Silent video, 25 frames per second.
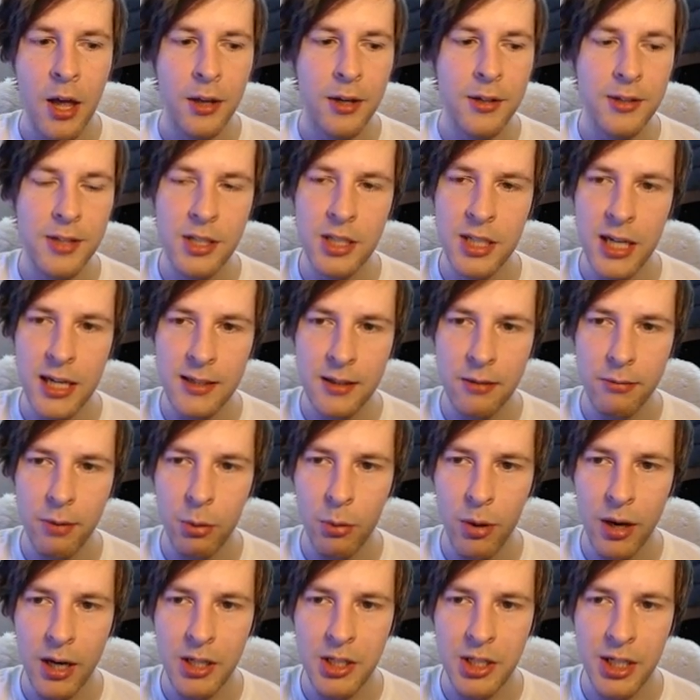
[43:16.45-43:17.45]
There's a chance that we
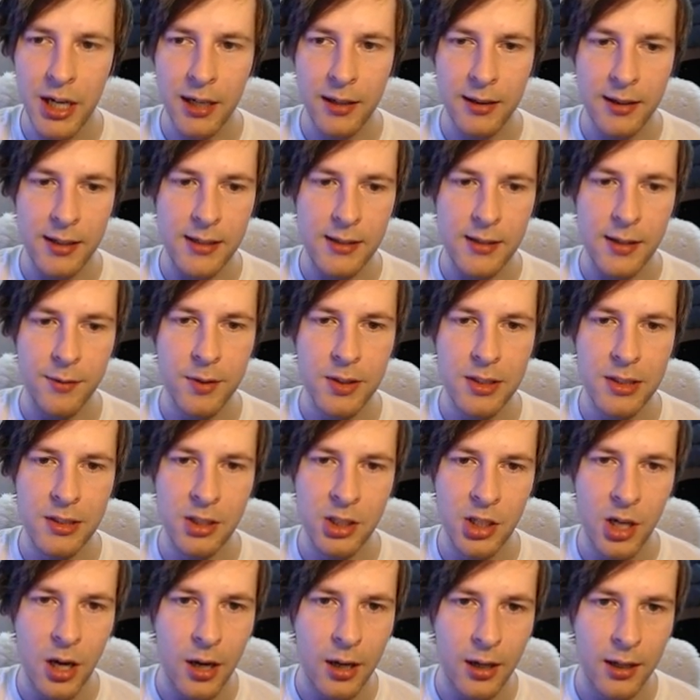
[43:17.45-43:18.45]
want to check this. If it's a
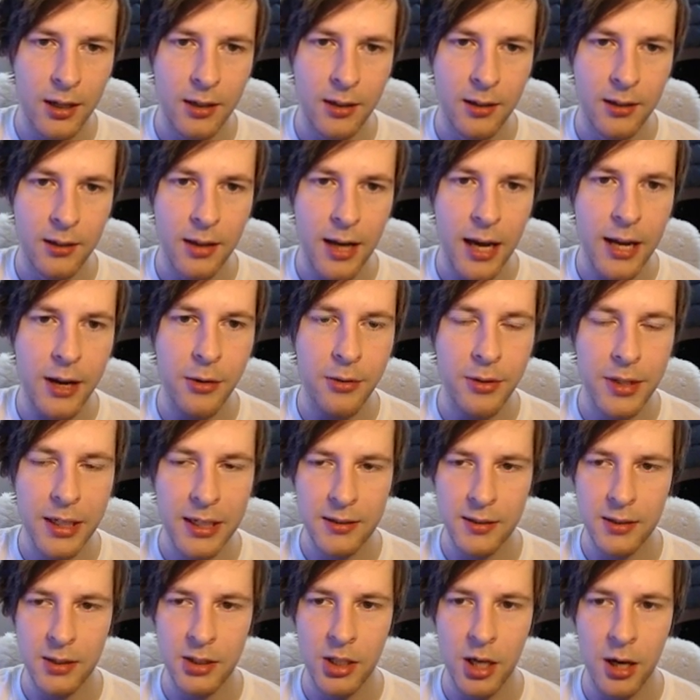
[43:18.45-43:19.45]
shock, I don't
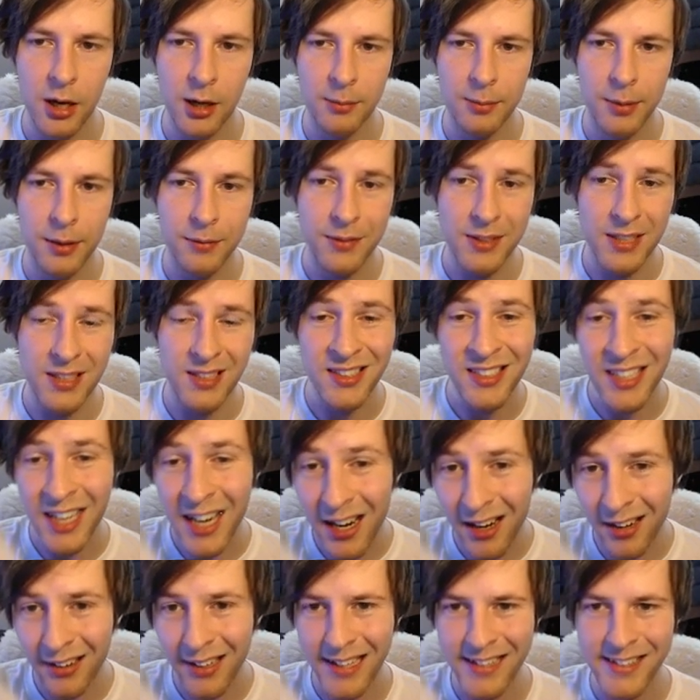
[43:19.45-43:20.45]
think it's a shock. But if it's a
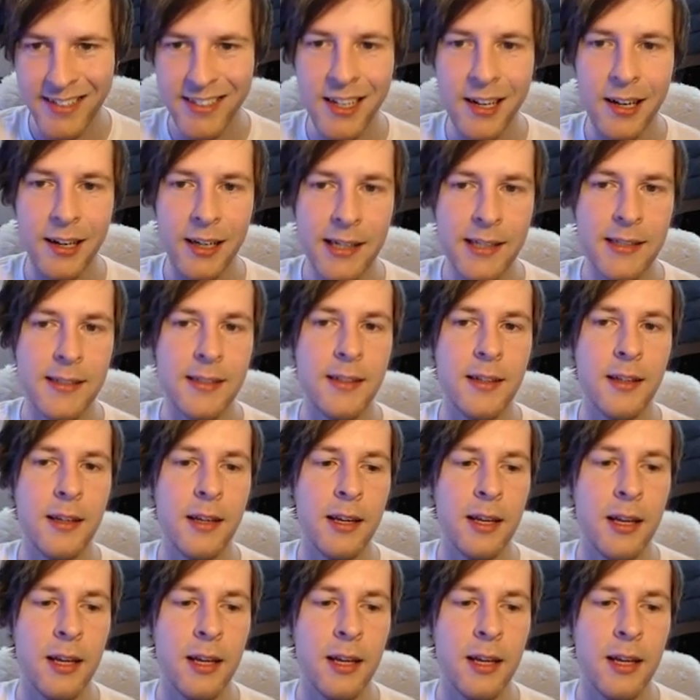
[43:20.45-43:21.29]
snare, that sucks.